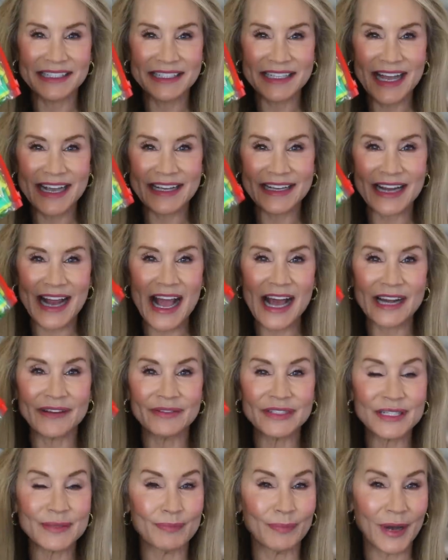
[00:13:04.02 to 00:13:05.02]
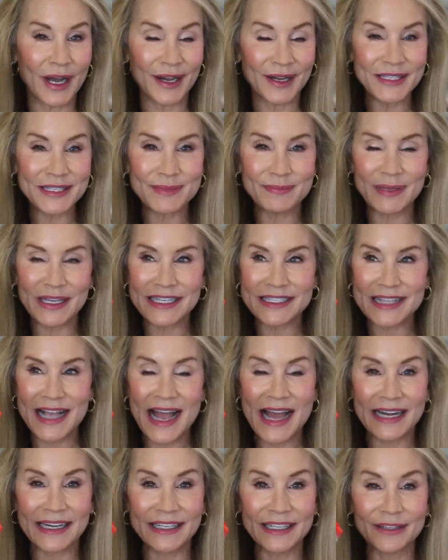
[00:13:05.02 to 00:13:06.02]
to take it out of its box because I
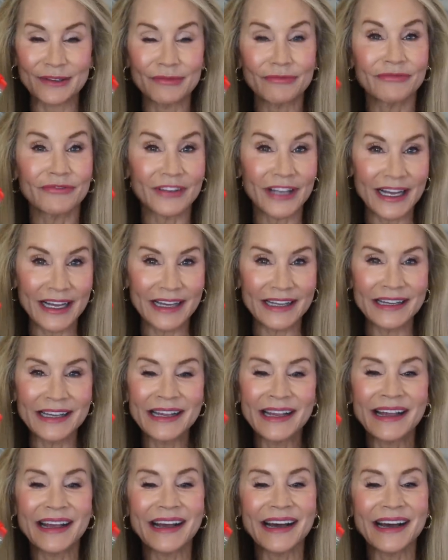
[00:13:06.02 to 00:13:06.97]
had a little flood